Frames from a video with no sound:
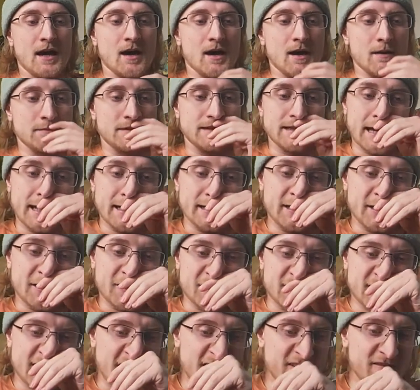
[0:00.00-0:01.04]
saying to
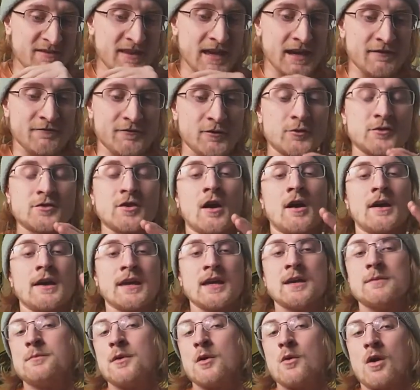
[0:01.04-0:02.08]
yourself that if you saw a
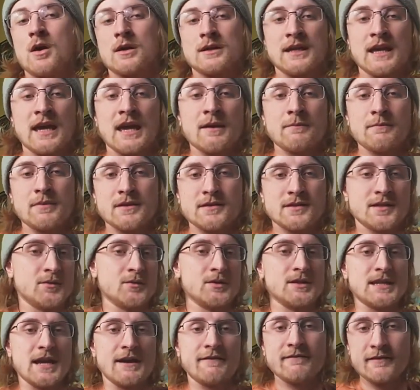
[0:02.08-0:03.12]
hippo on campus, you
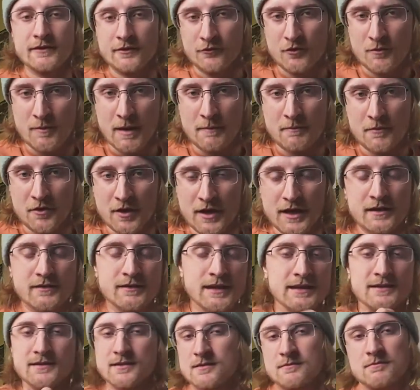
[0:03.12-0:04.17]
would definitely remember it.
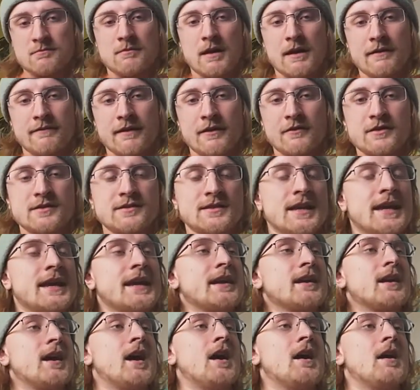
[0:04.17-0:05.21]
That's my favorite
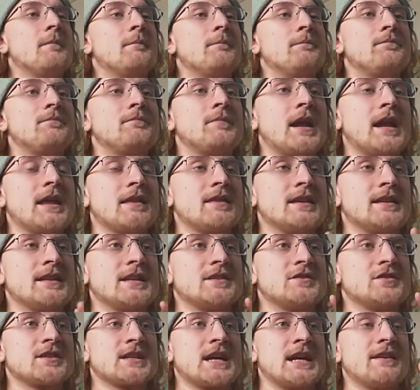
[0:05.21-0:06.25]
saying, but I think
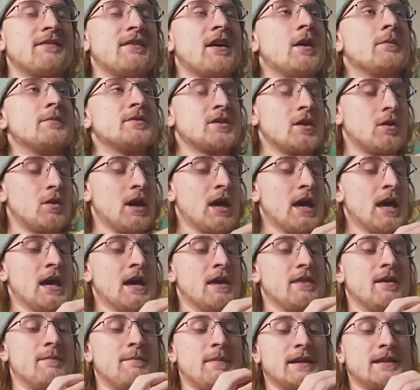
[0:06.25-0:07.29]
that just kind of helps. So
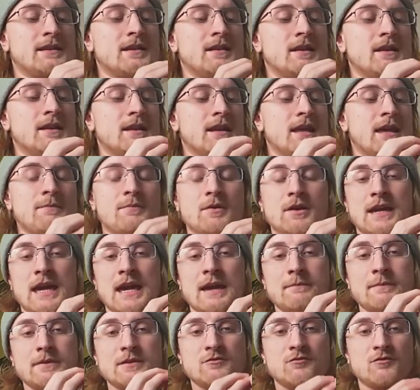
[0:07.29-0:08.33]
the amygdala and
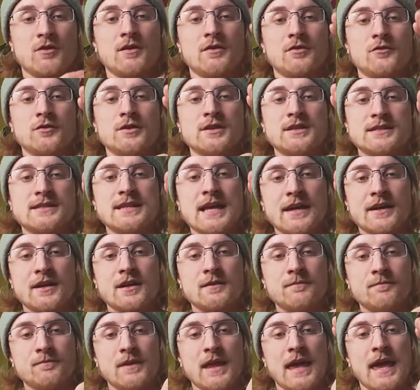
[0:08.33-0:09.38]
hippocampus run through the
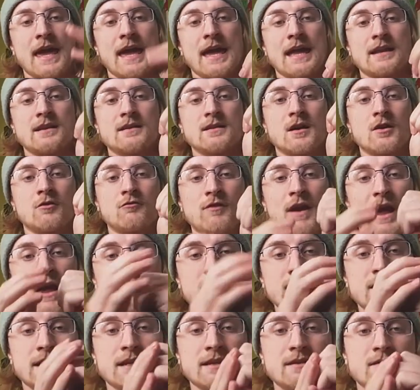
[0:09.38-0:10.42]
center, and
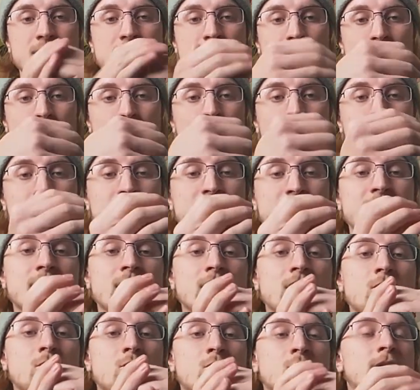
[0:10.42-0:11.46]
around it, over
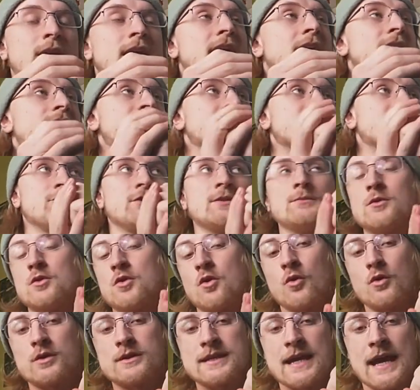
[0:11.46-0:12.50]
here, we have the cerebral
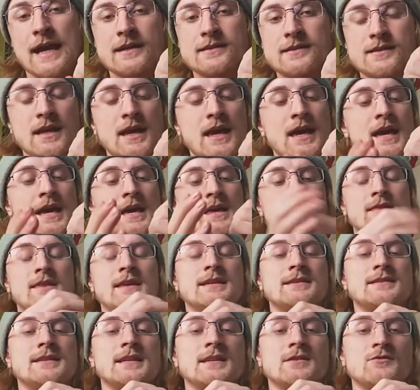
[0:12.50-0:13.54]
cortex.
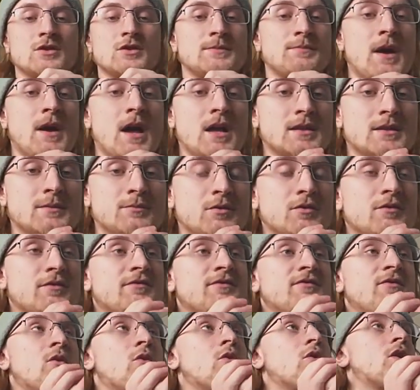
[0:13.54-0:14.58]
This is responsible
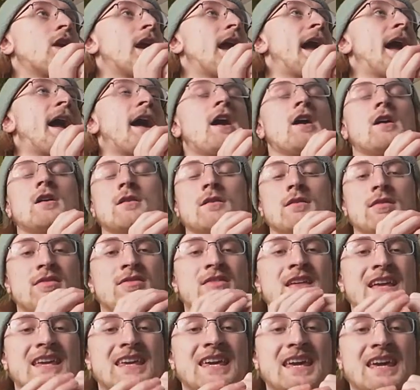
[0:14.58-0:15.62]
for our
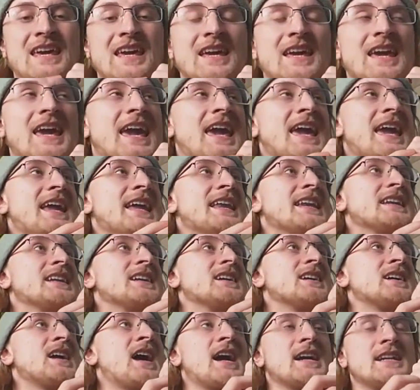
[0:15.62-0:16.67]
thinking and
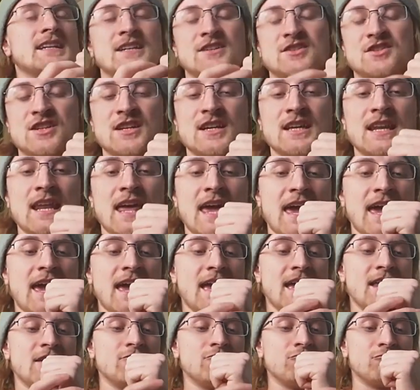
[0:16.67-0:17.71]
cognition
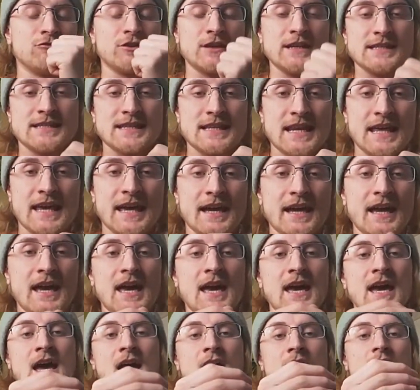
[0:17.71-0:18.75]
and reasoning,
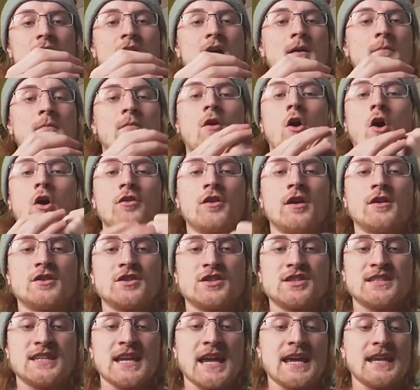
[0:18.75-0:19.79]
all the
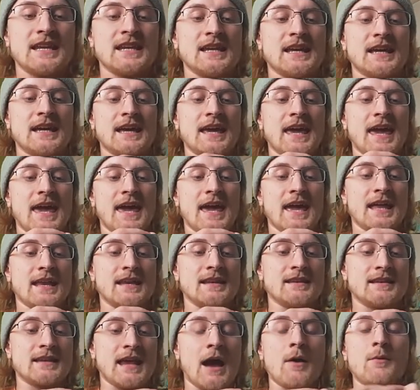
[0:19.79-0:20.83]
understanding
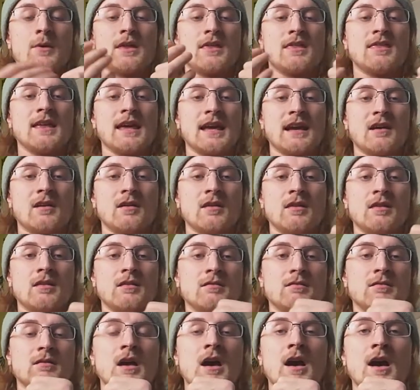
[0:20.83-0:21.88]
and
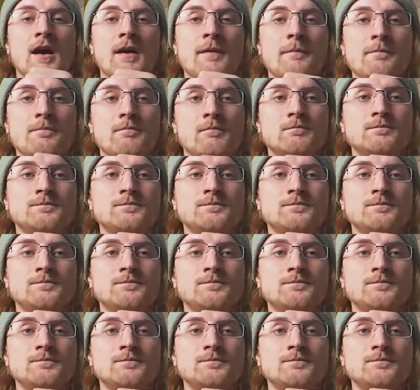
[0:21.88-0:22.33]
um,